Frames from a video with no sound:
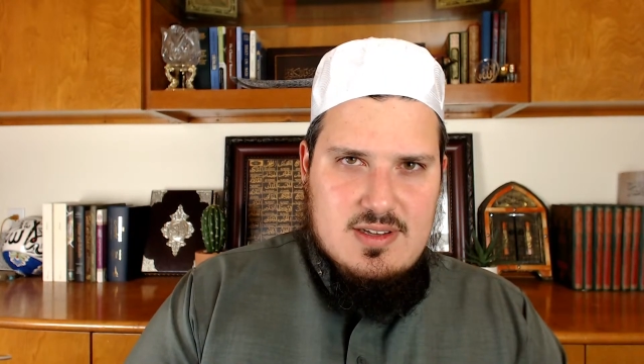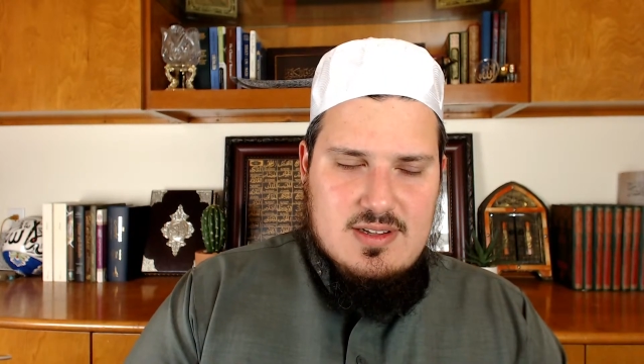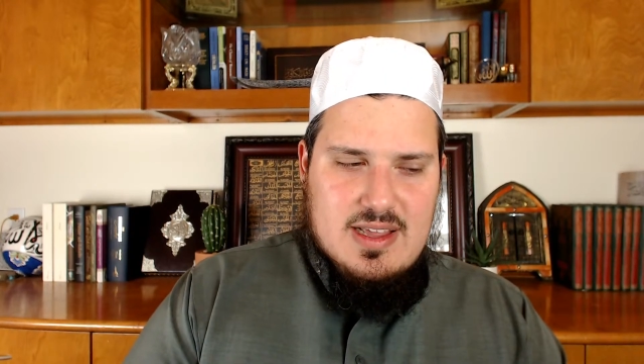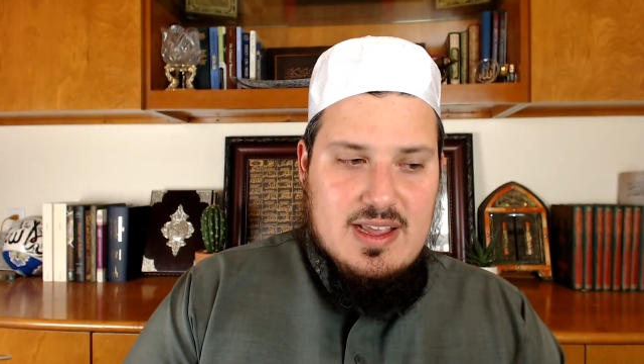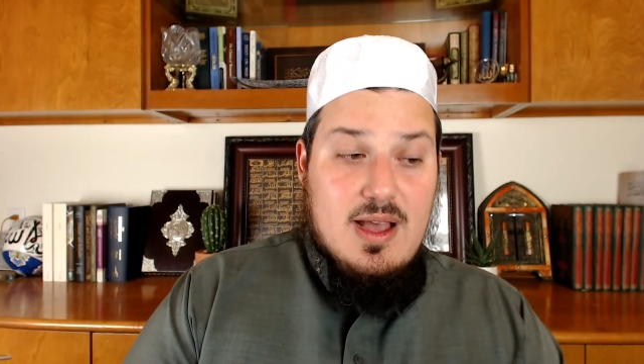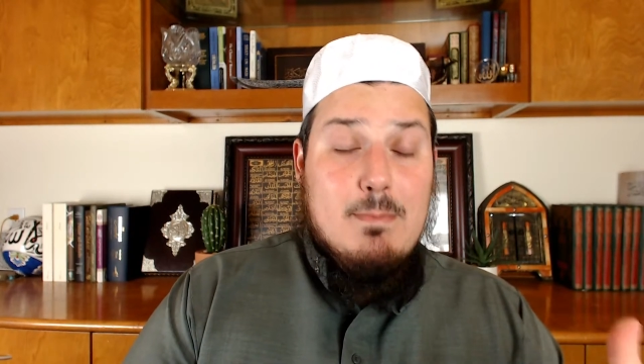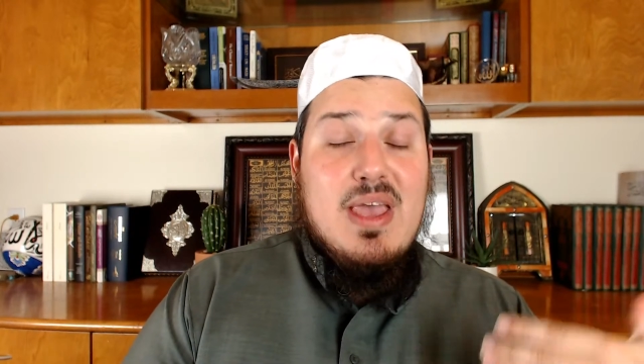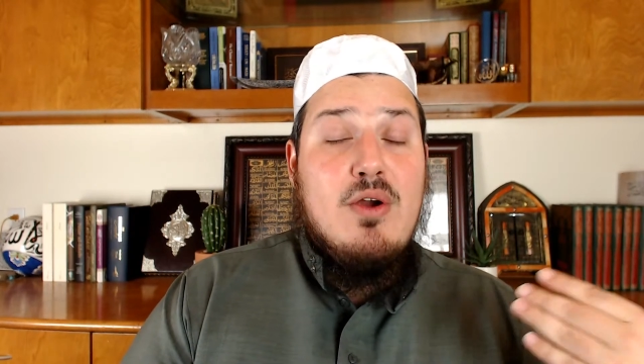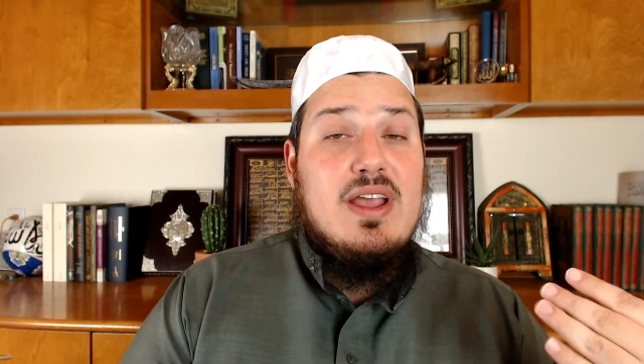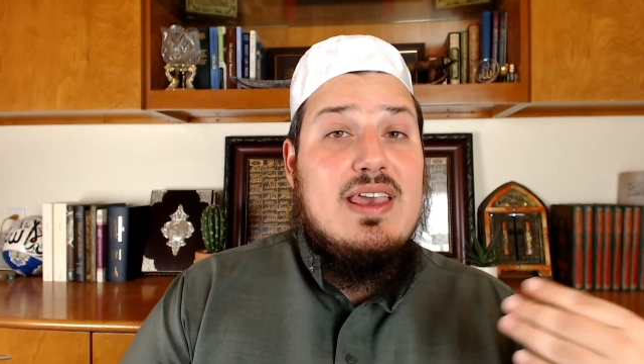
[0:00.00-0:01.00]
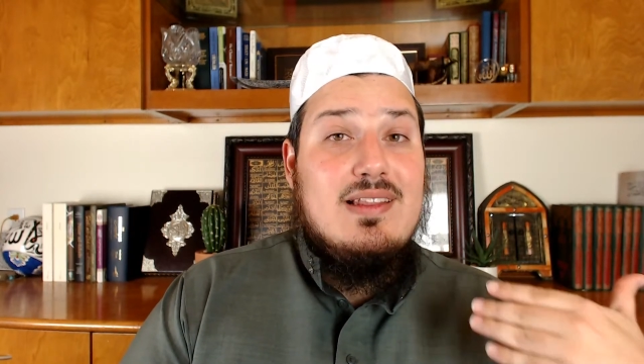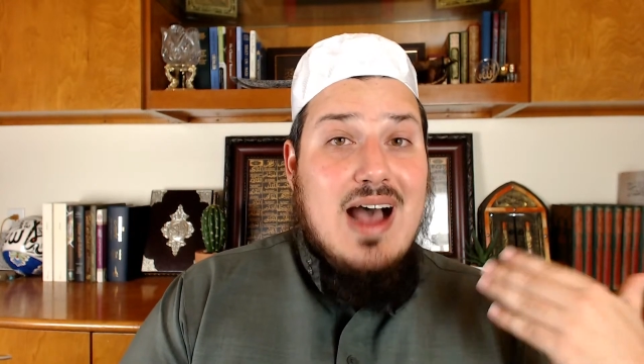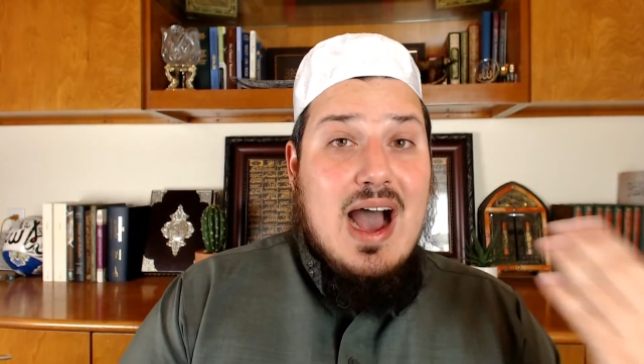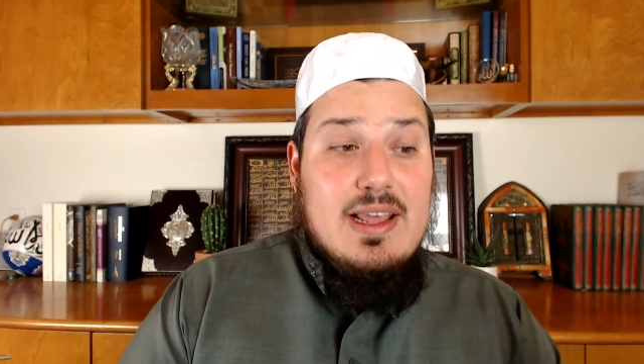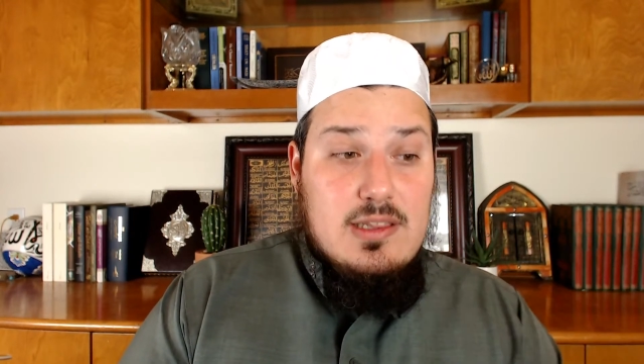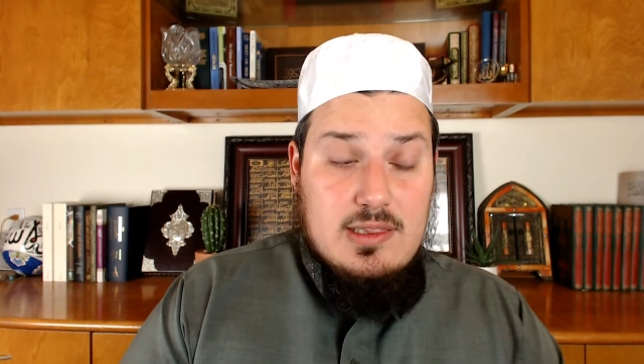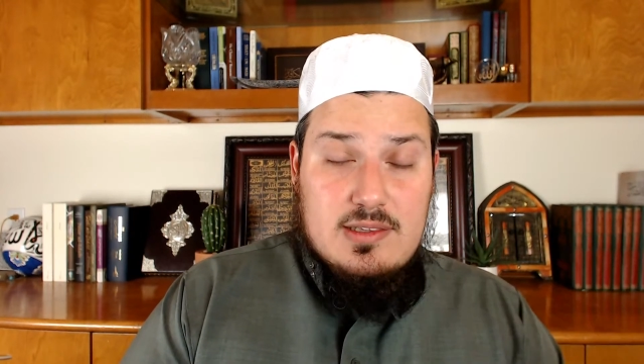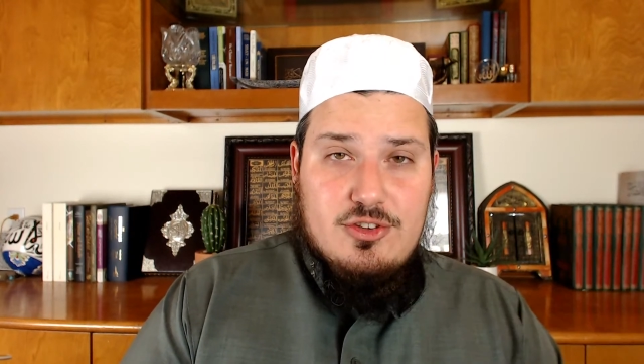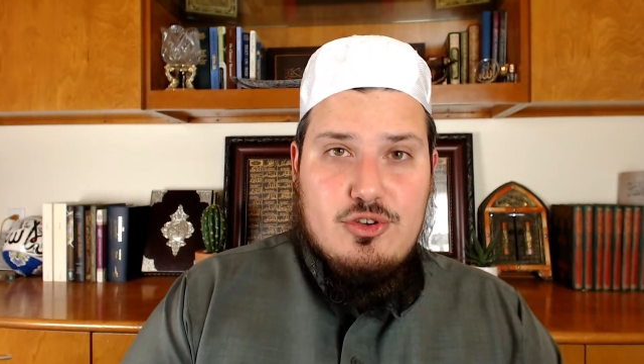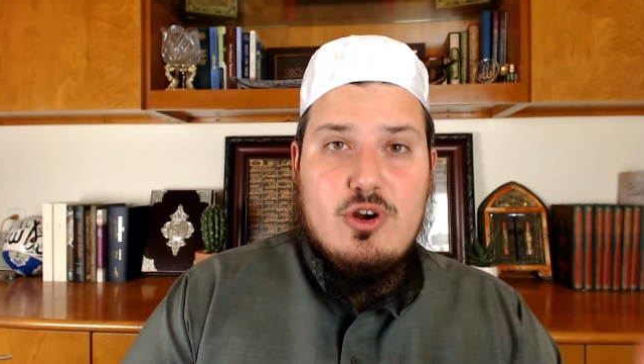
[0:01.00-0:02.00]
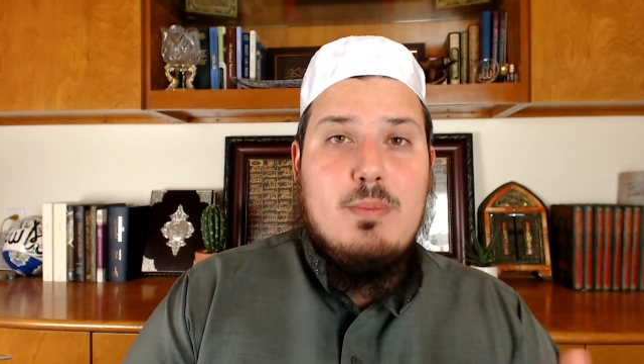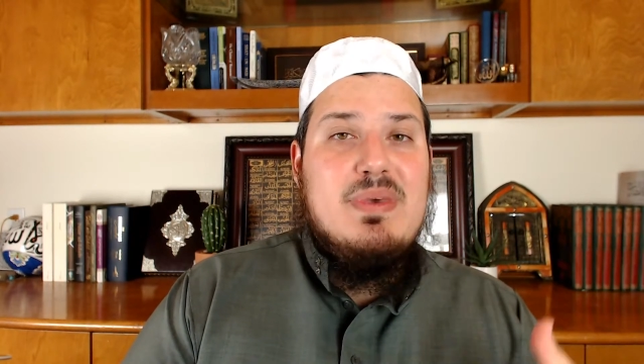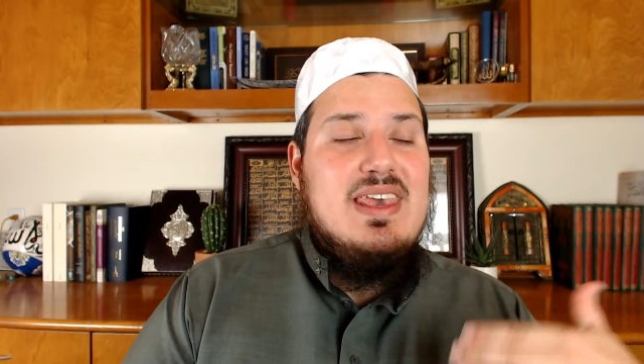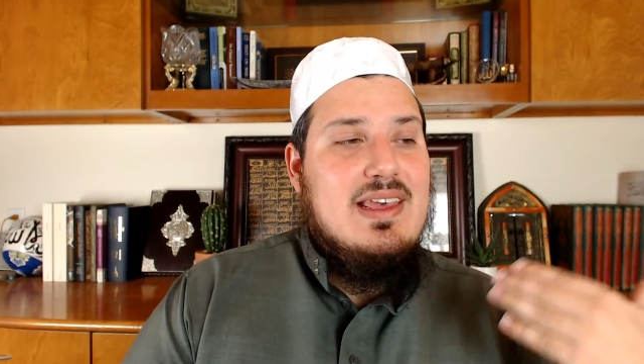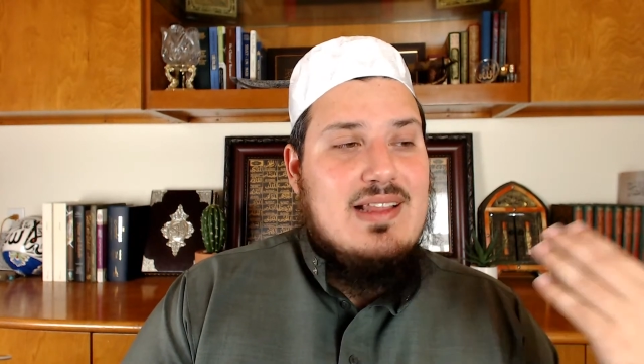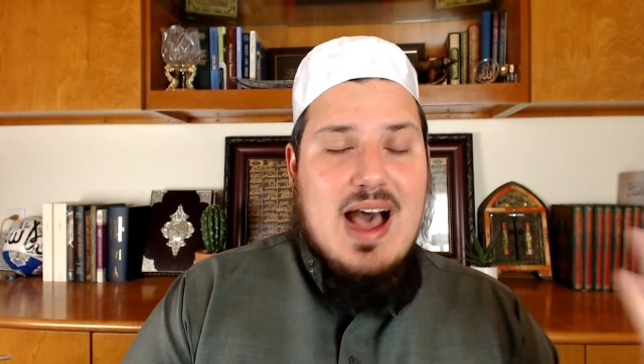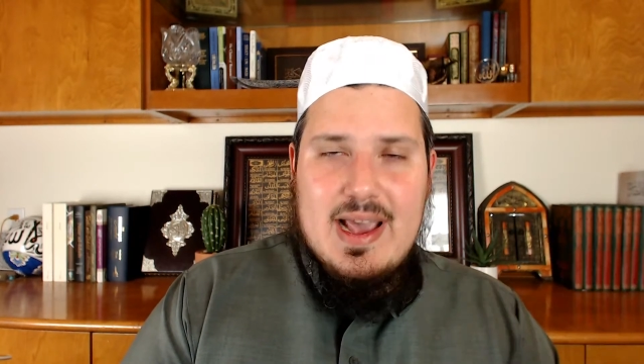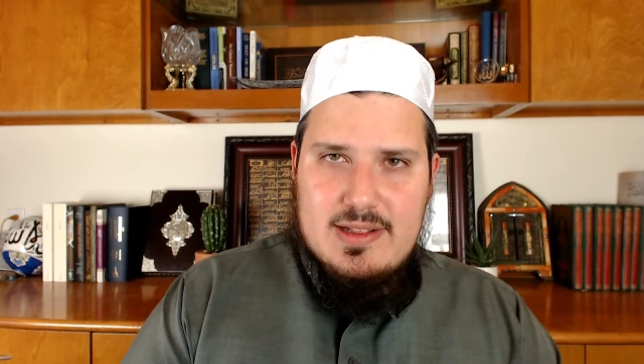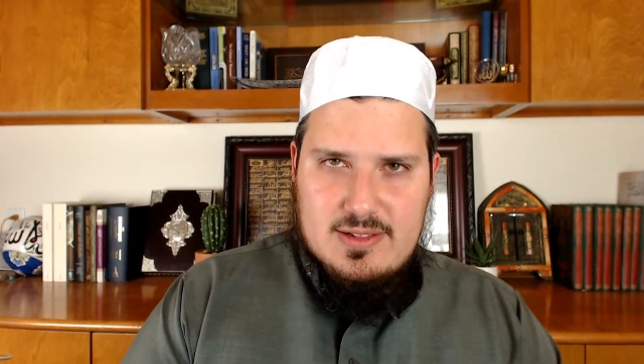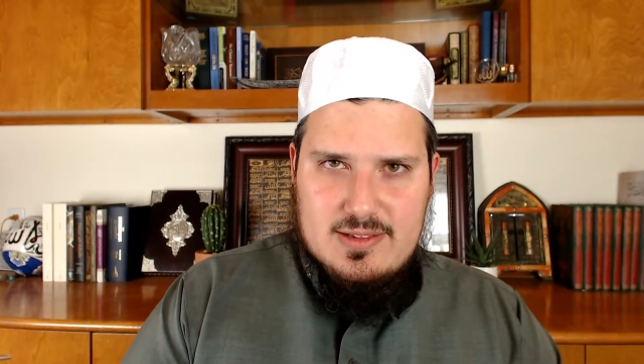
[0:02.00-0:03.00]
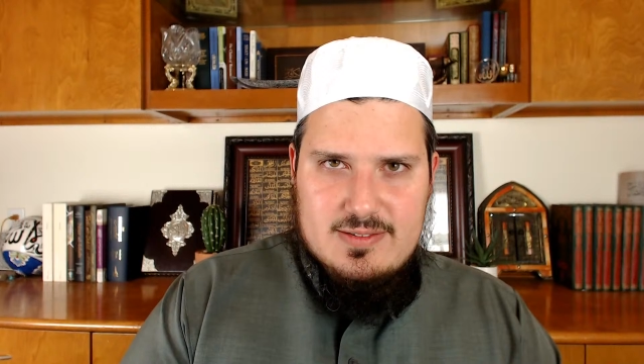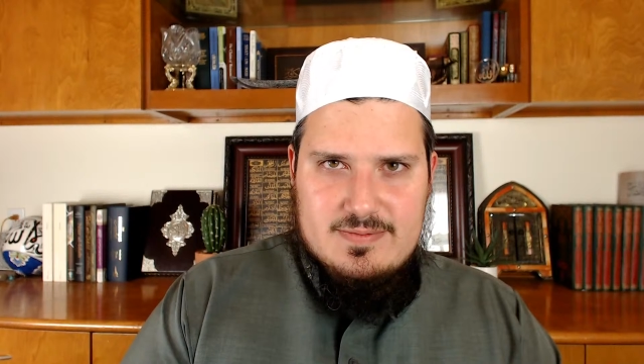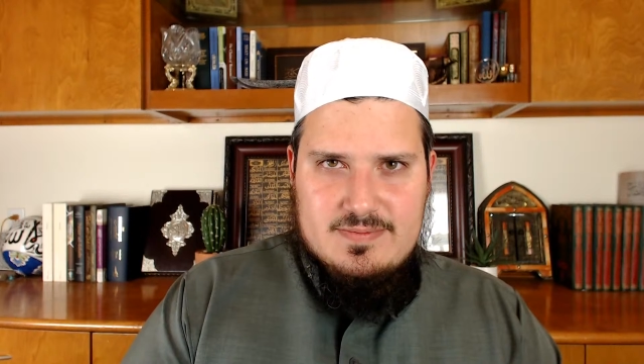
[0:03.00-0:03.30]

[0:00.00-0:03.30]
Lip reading: like American Idol, European Idol.